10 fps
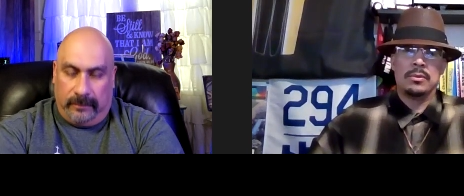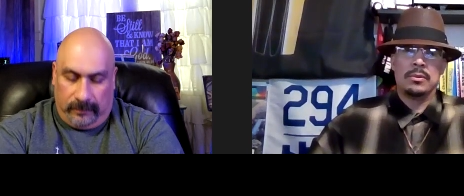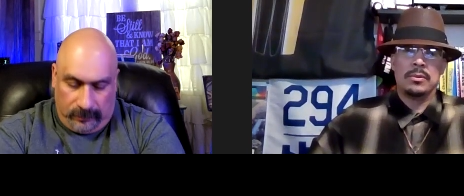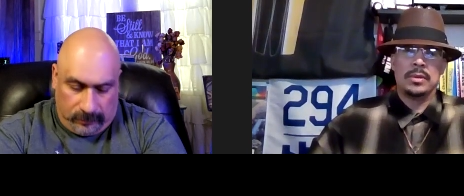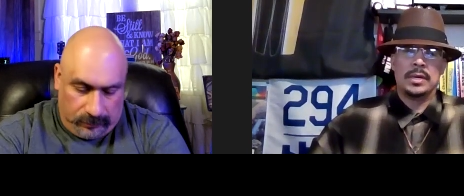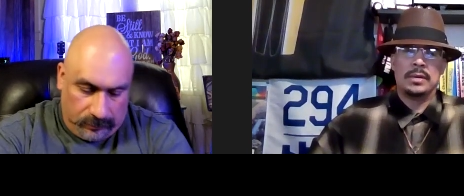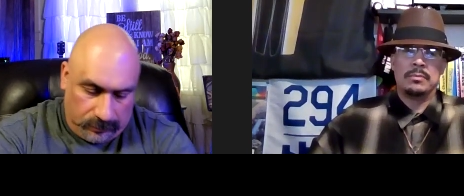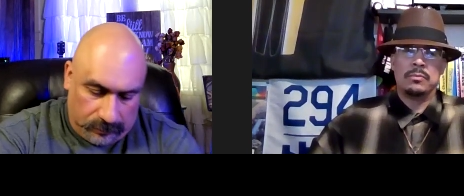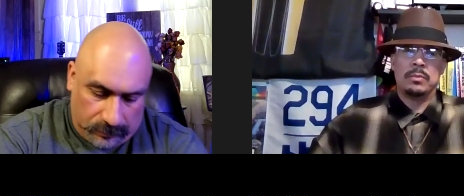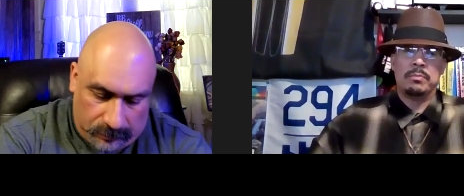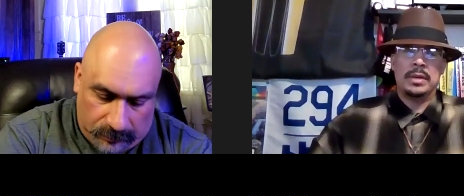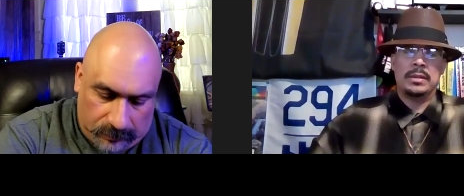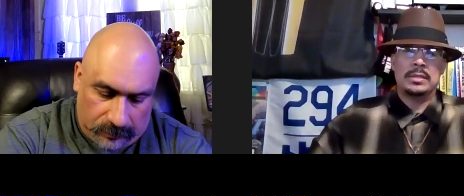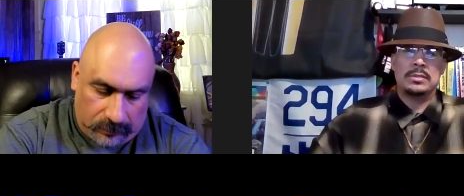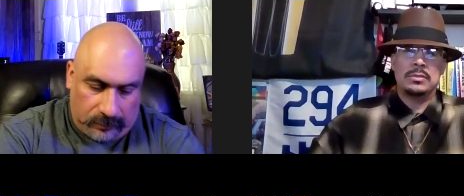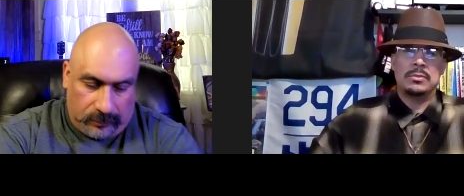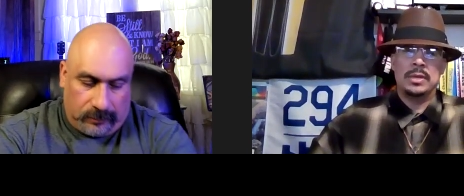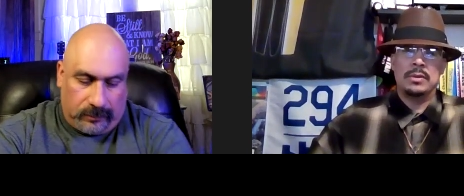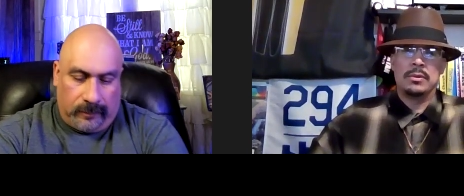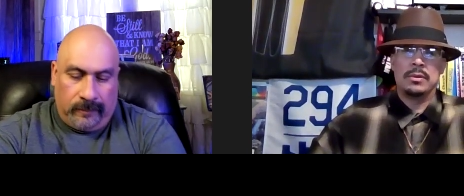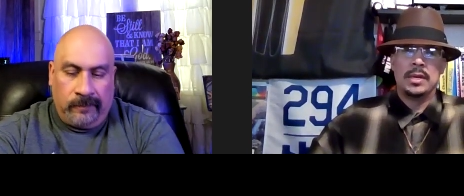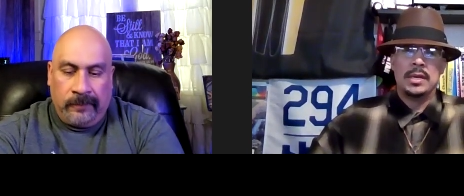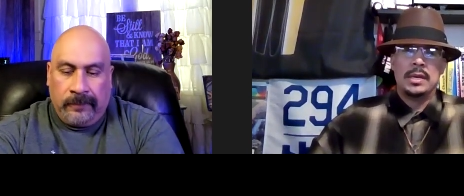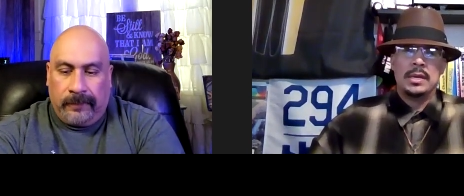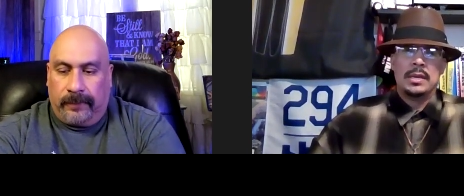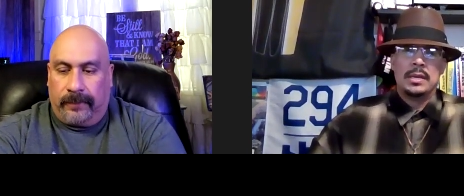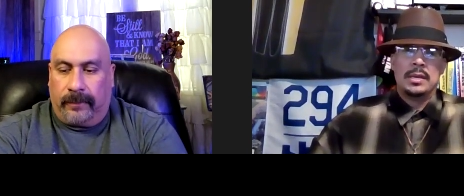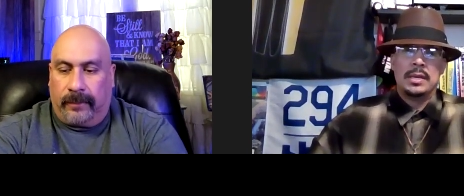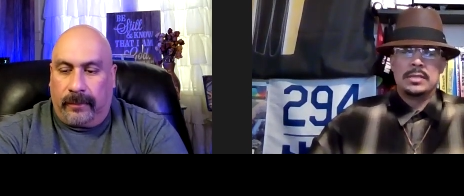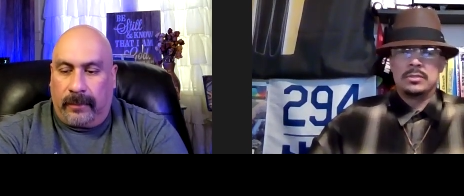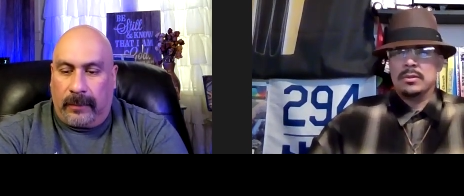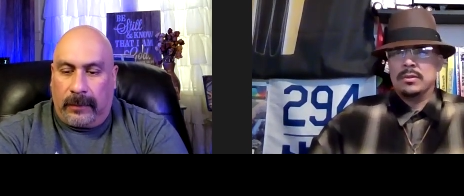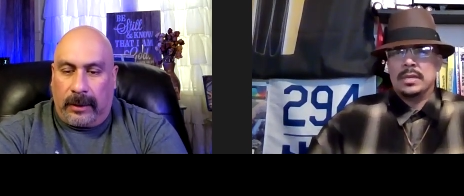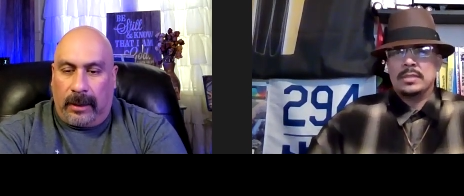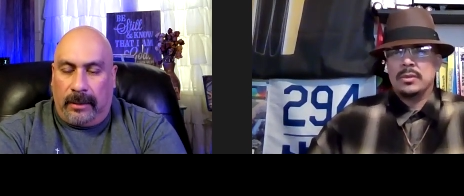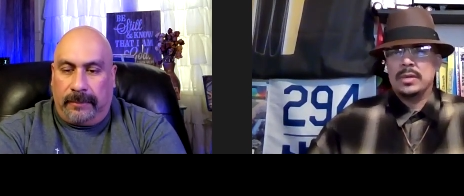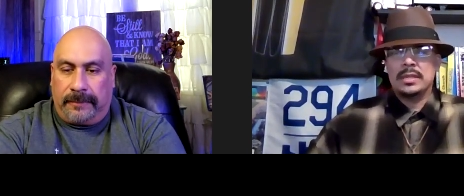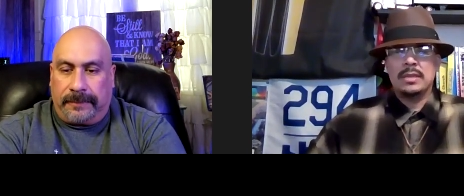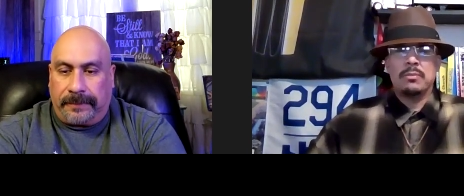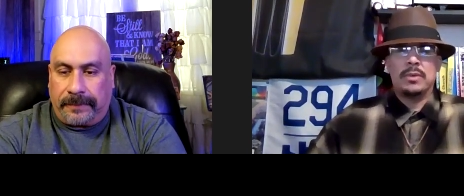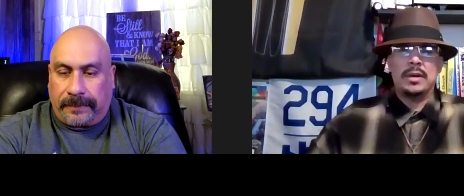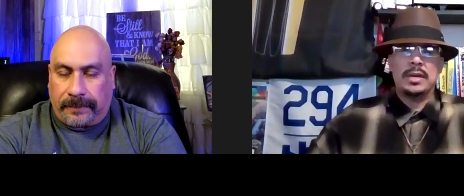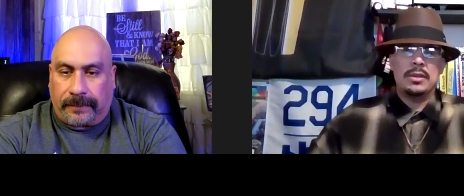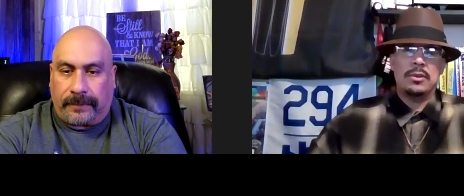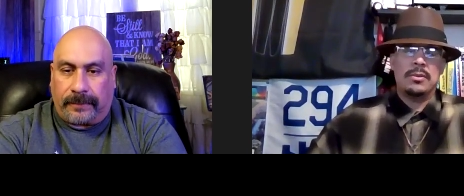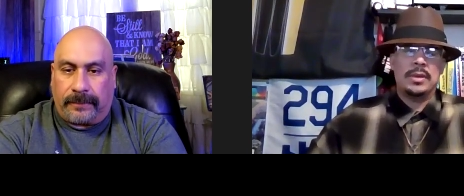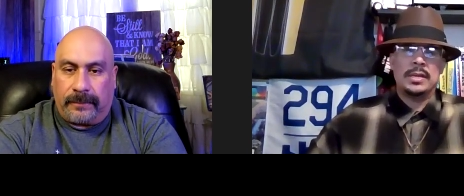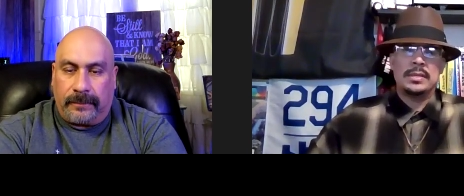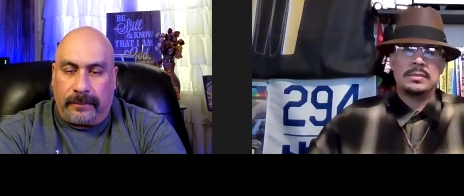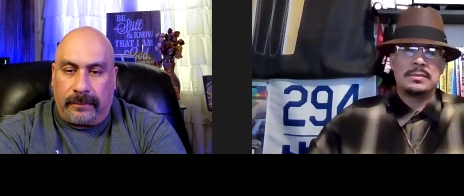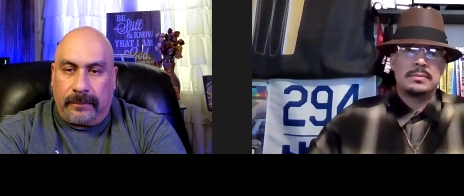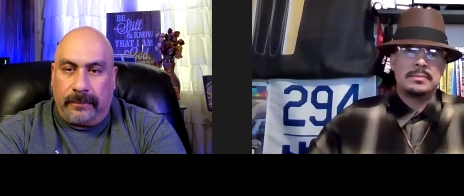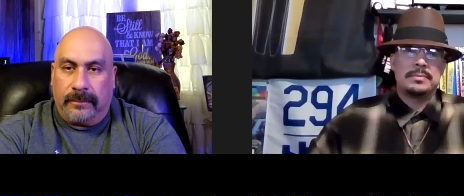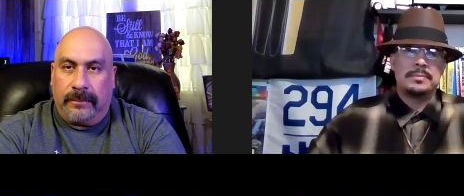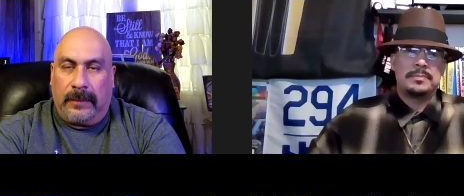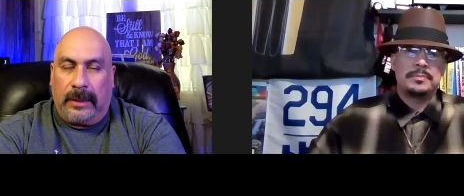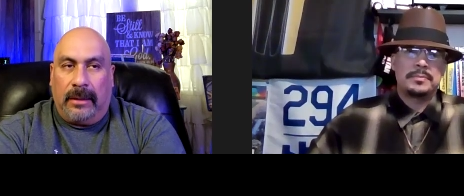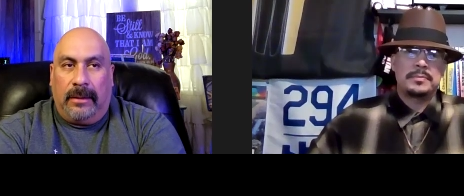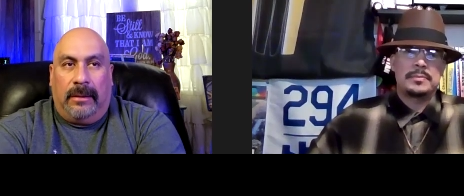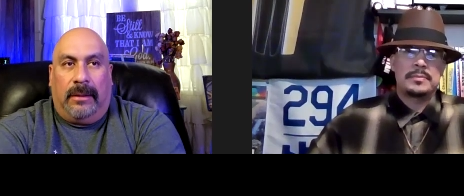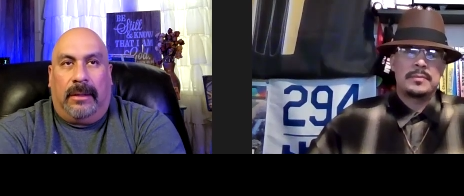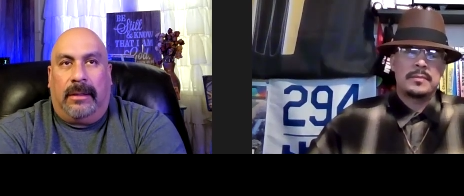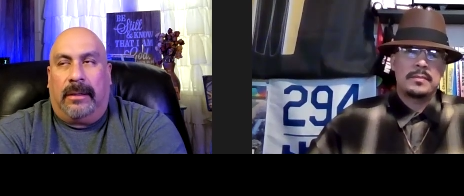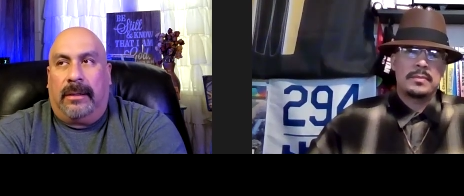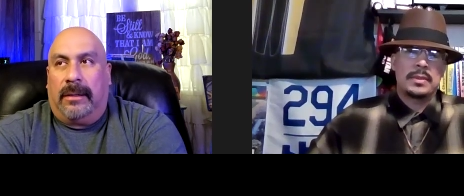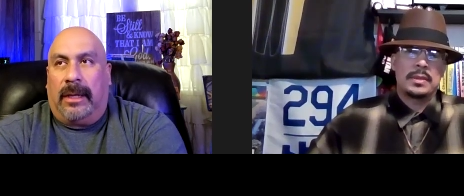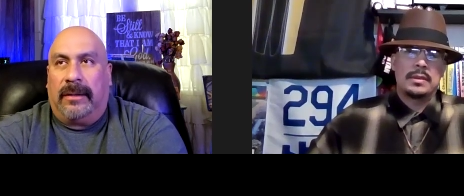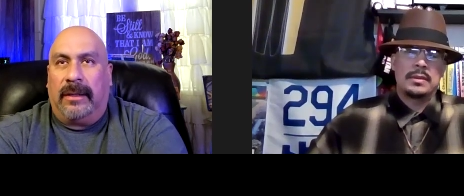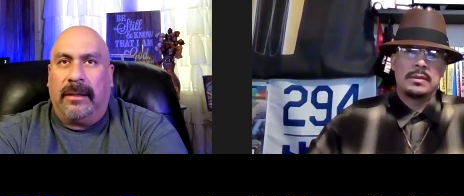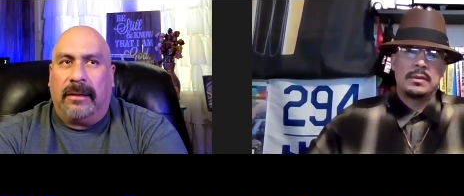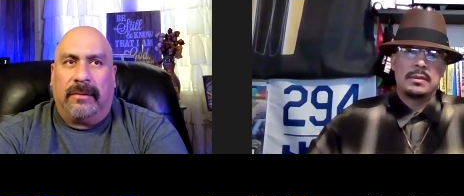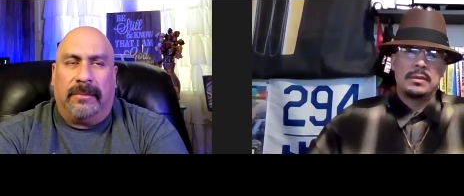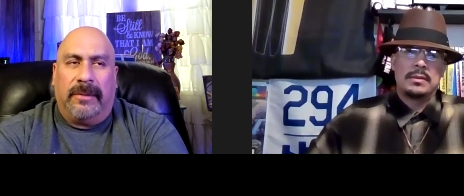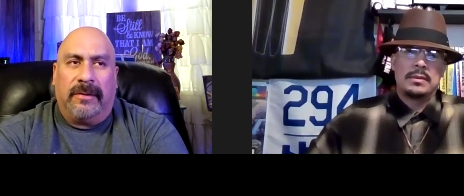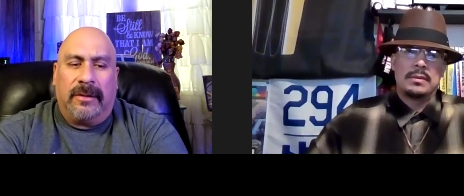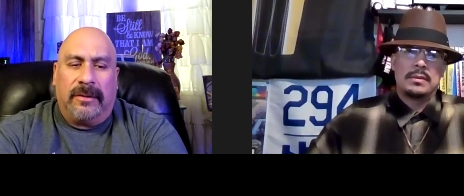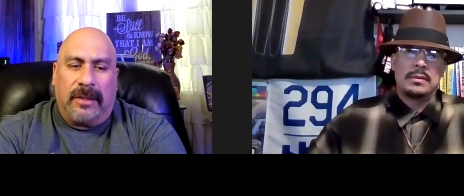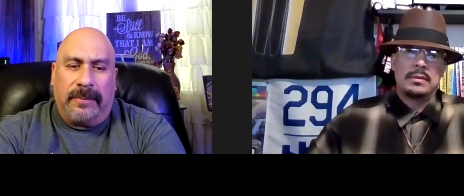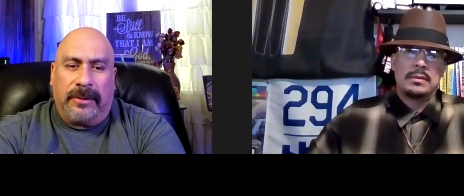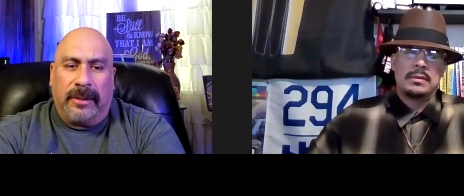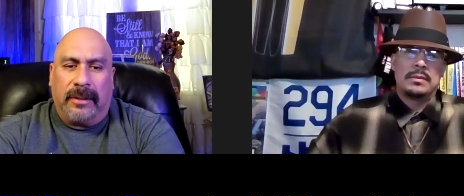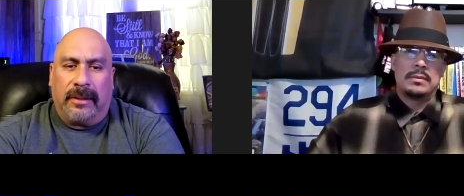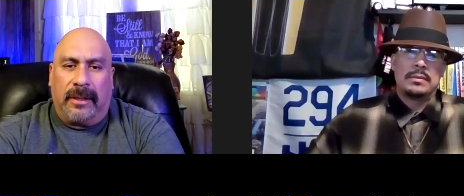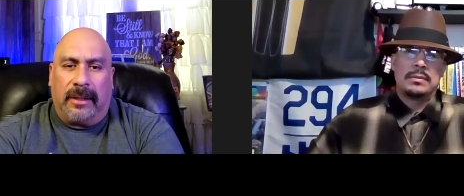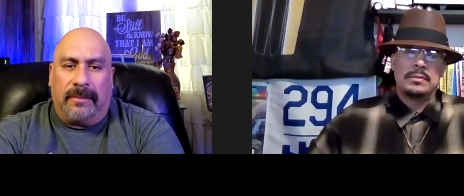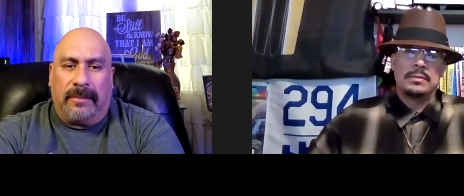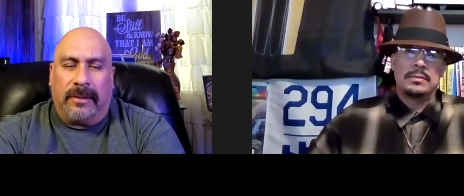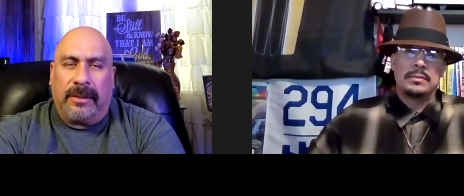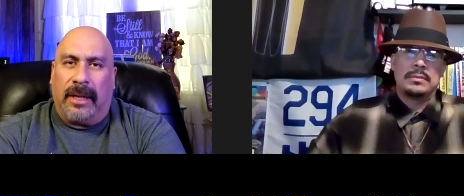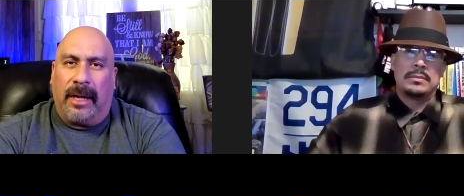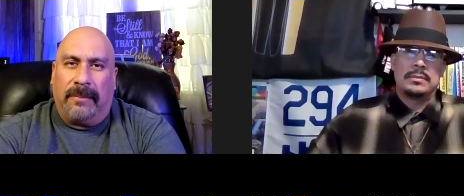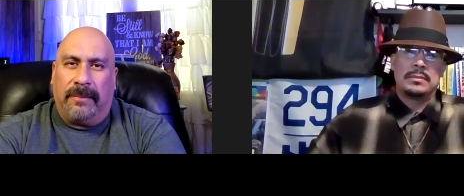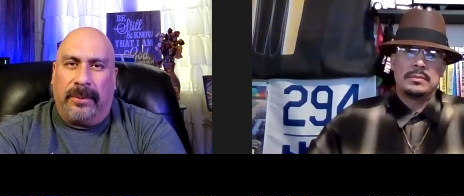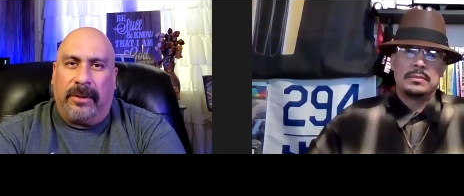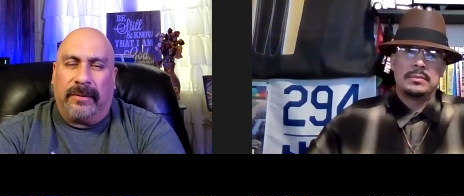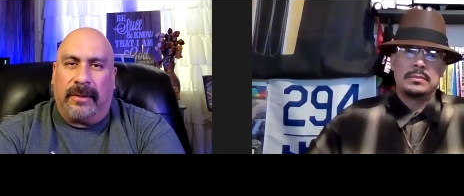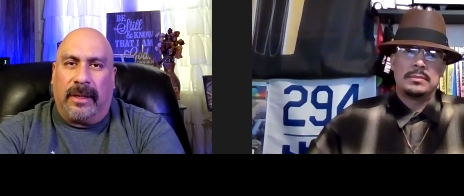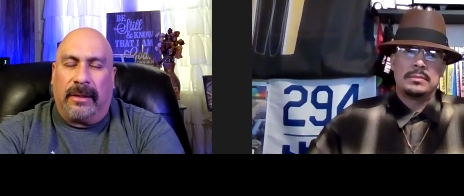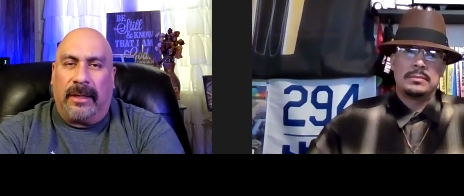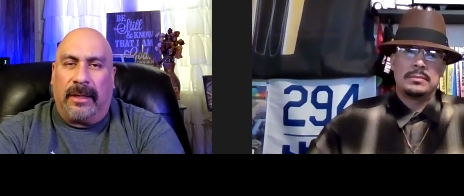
Speaker 1: or um, rebellious to it or is there is there anything
Speaker 2: wrong in your eyes yeah i think there's a misconception um, there's a lot of books that